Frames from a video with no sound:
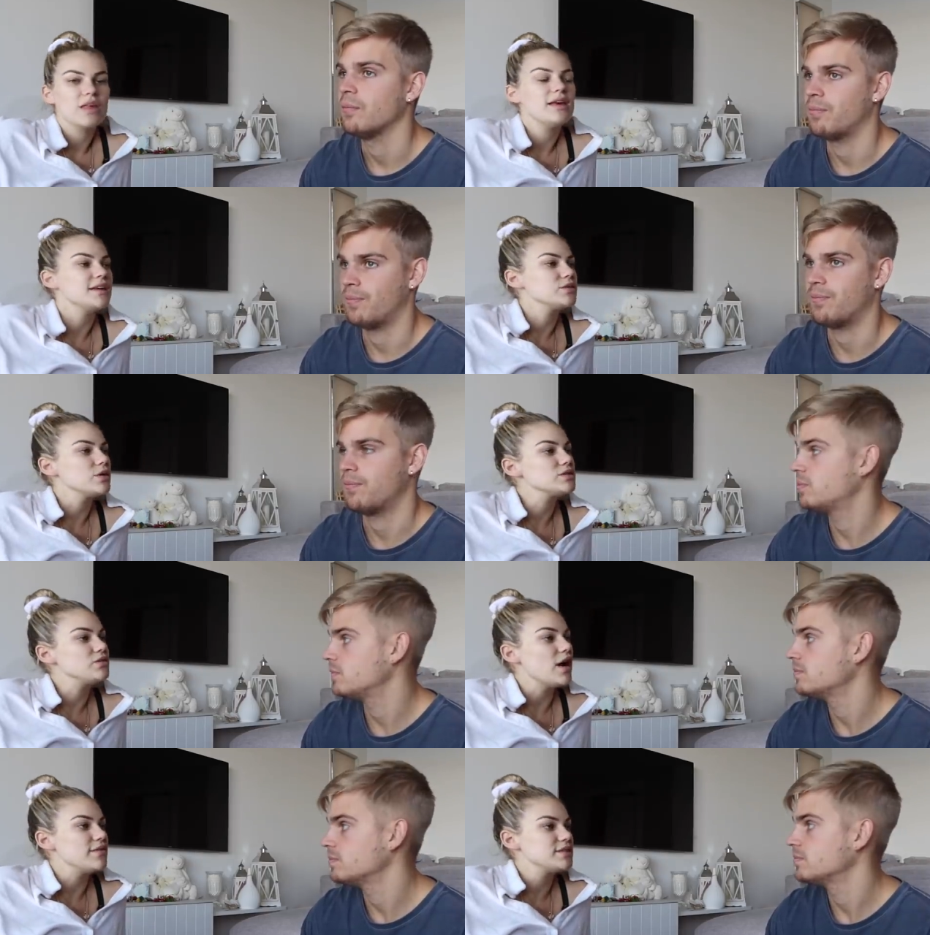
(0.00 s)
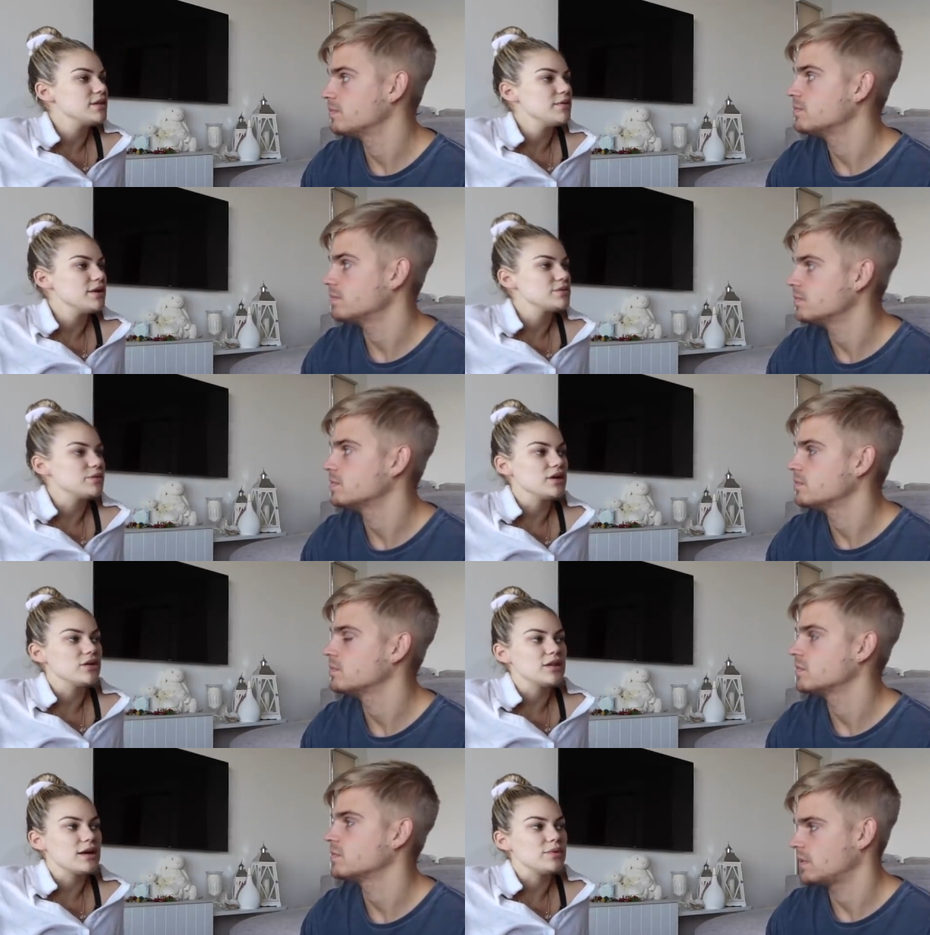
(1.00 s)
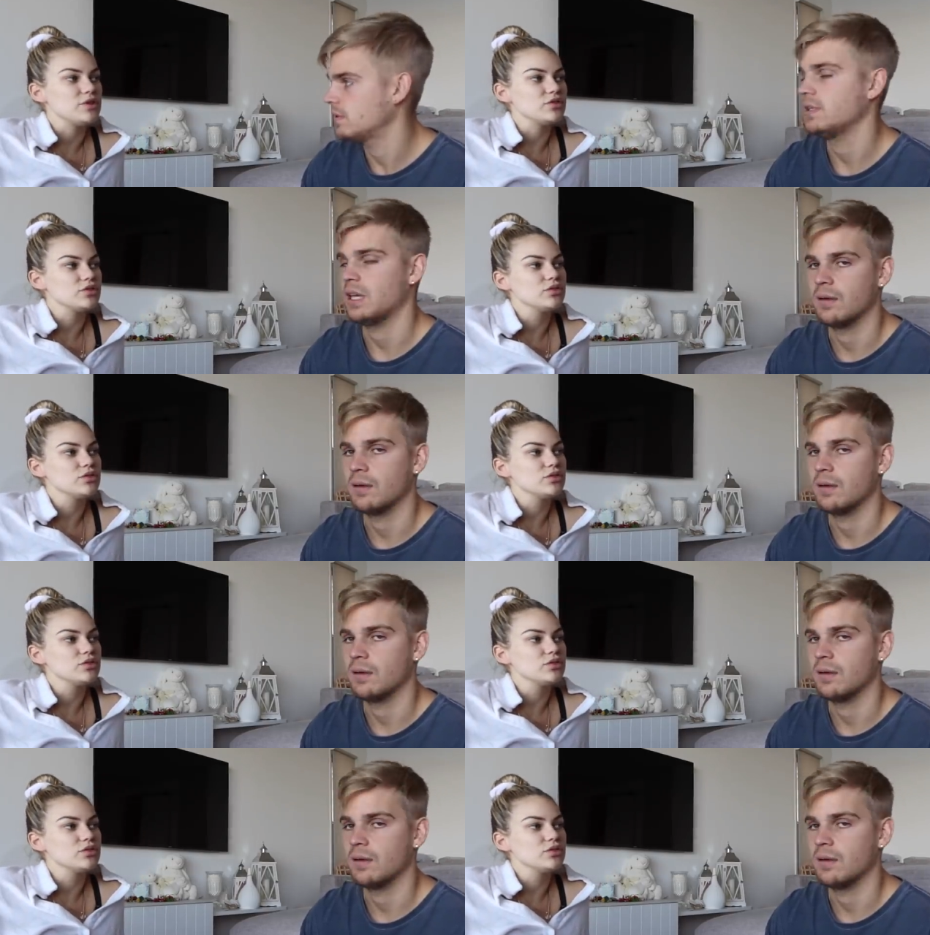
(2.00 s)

Speaker 1: Yeah, so I was five centimeters when I got the epidural.